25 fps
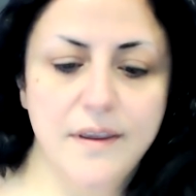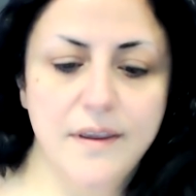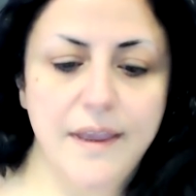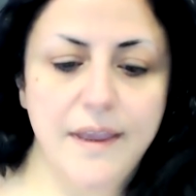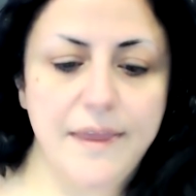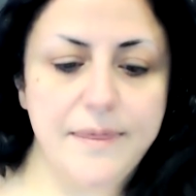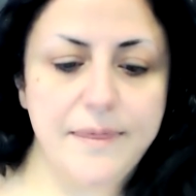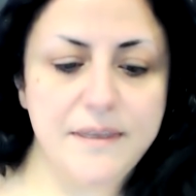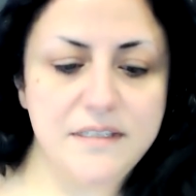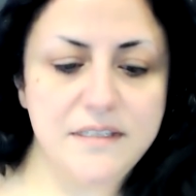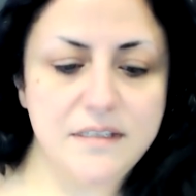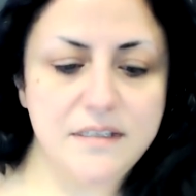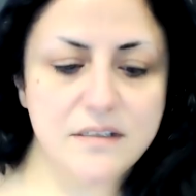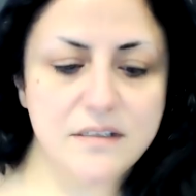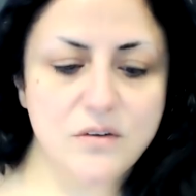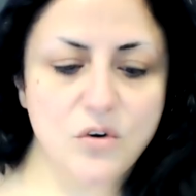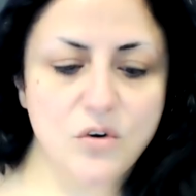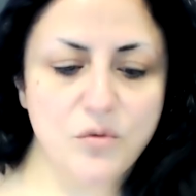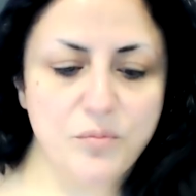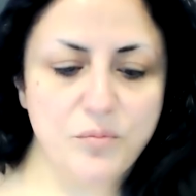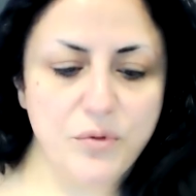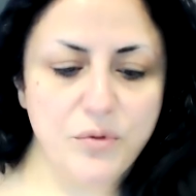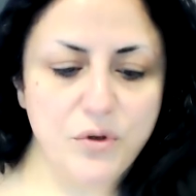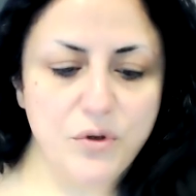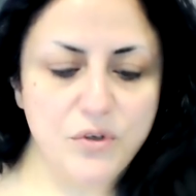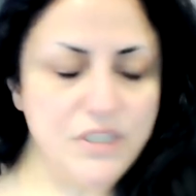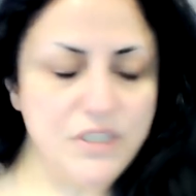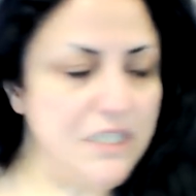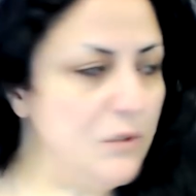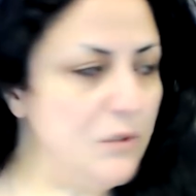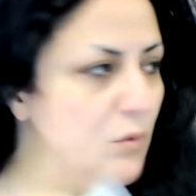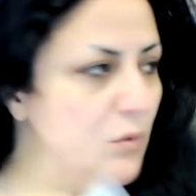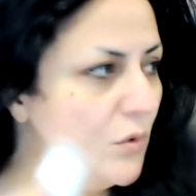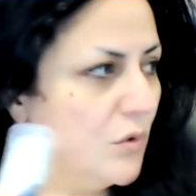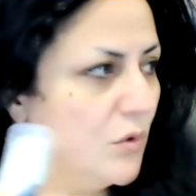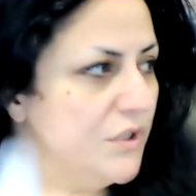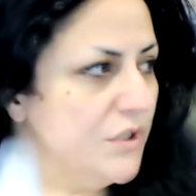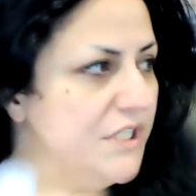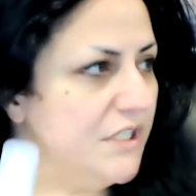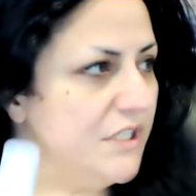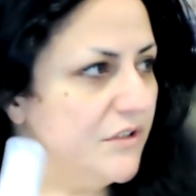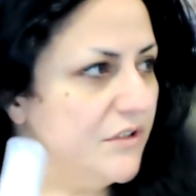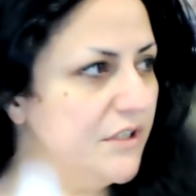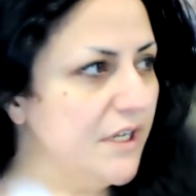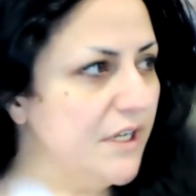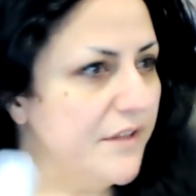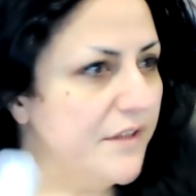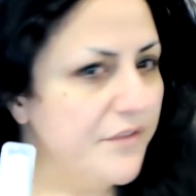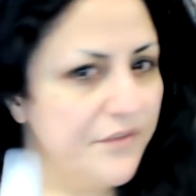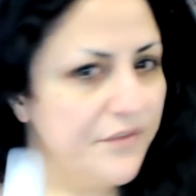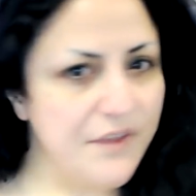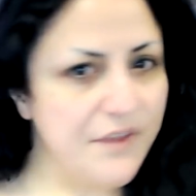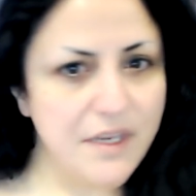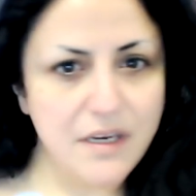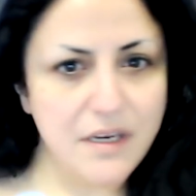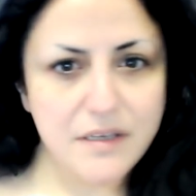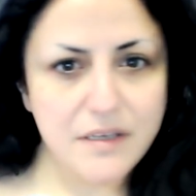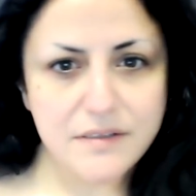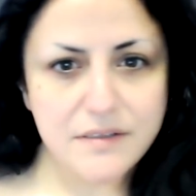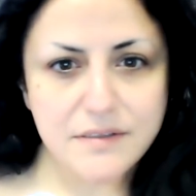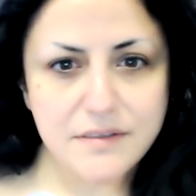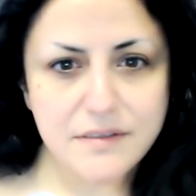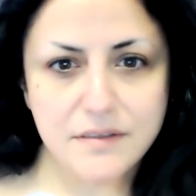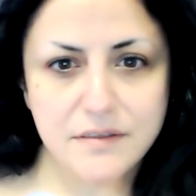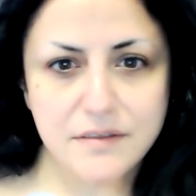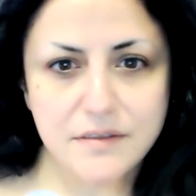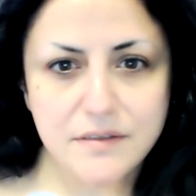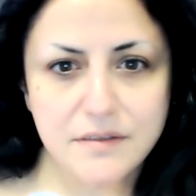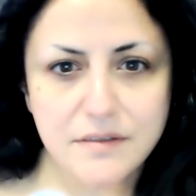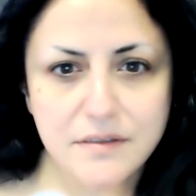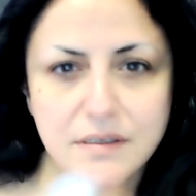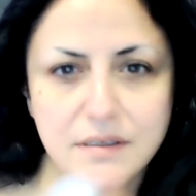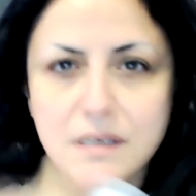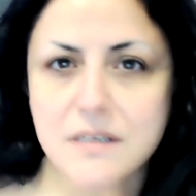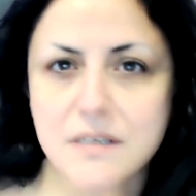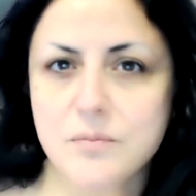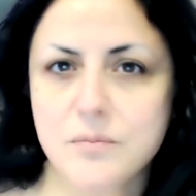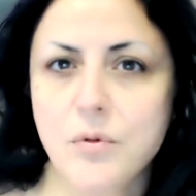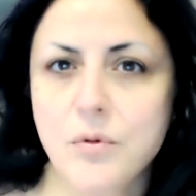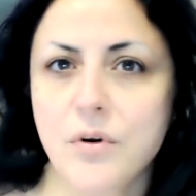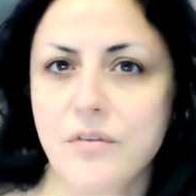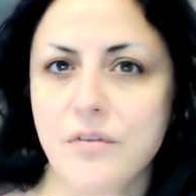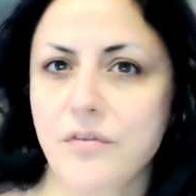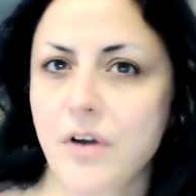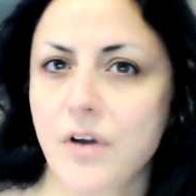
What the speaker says: And this is called beauty water, and I think it's 6.5.